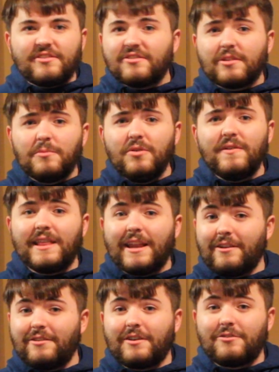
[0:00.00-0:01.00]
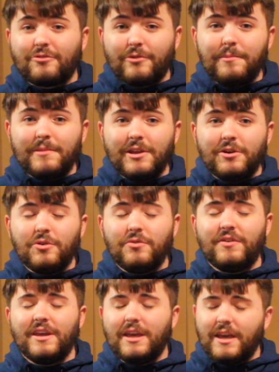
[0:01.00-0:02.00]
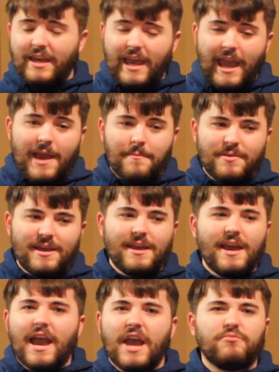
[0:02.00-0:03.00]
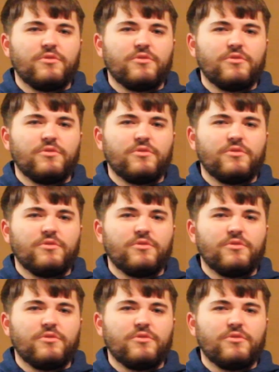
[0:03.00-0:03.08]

is a movie that is extremely goofy, campy, and